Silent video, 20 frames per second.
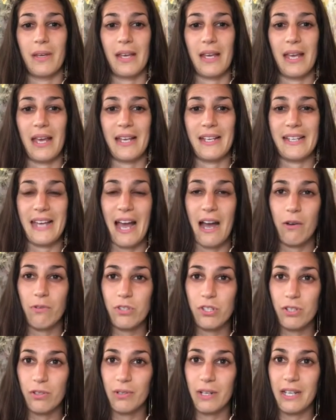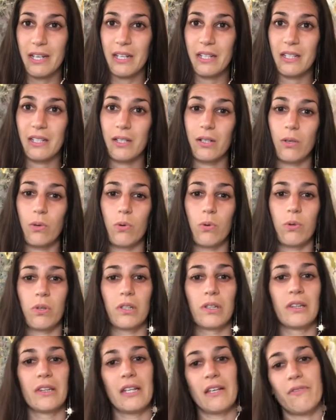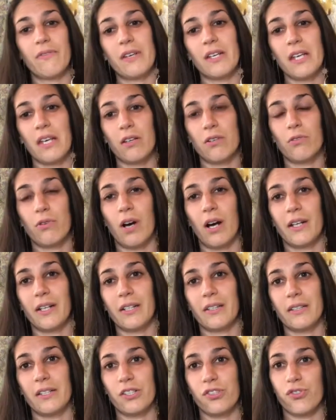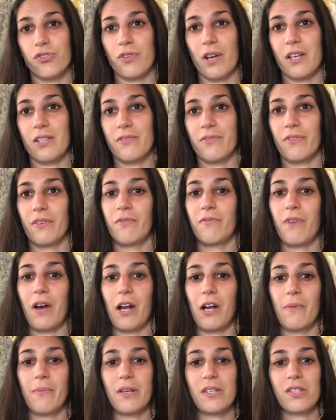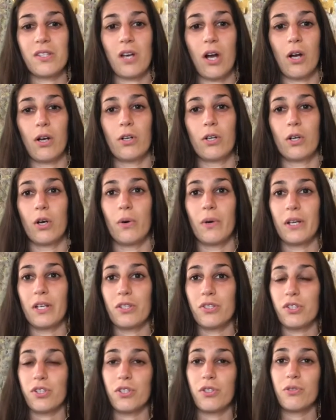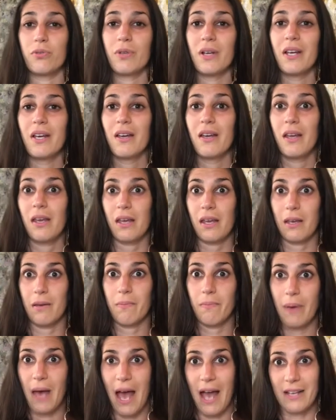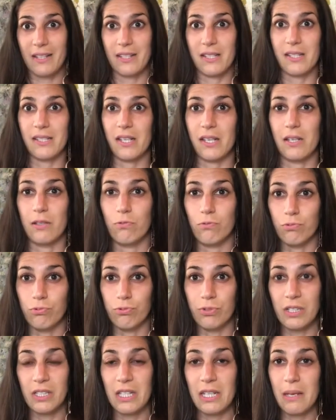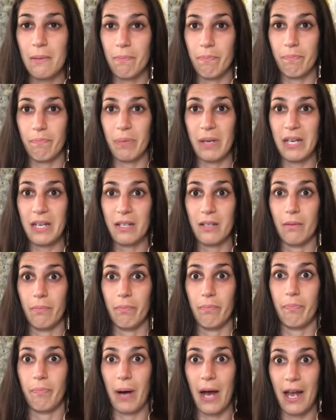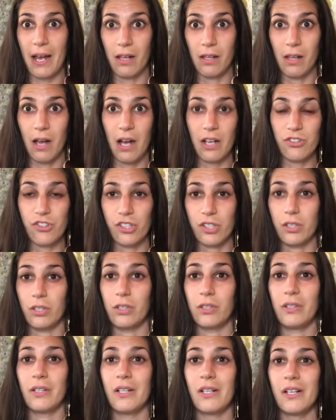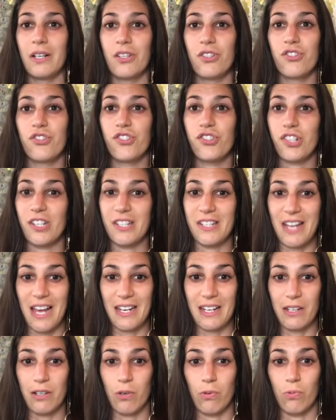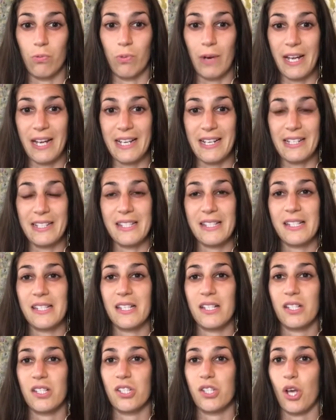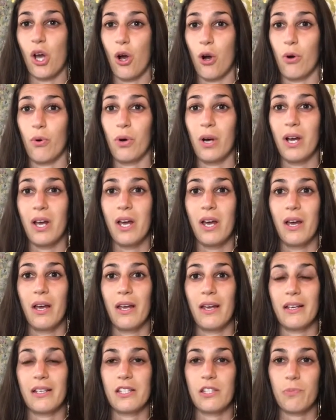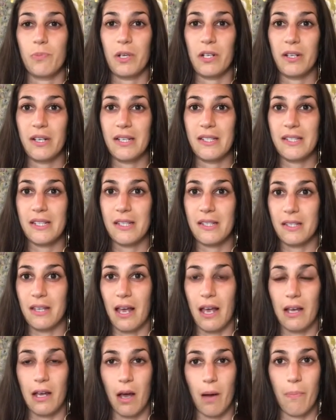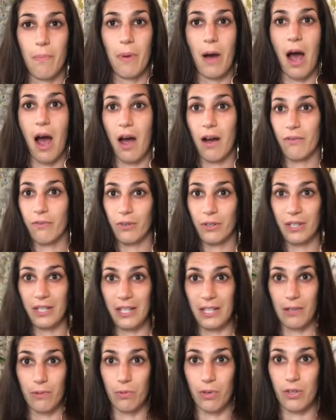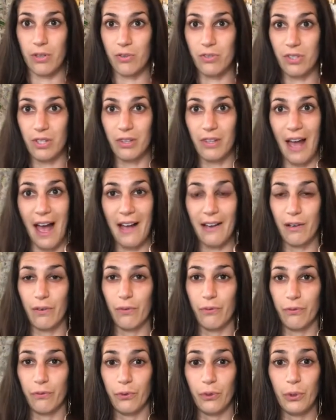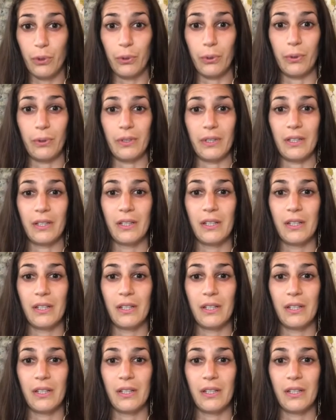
Encountering or living in chronically stressful environments are going to impact us in really big biological, genetic ways. So experiences like poverty, where there's a lack of food,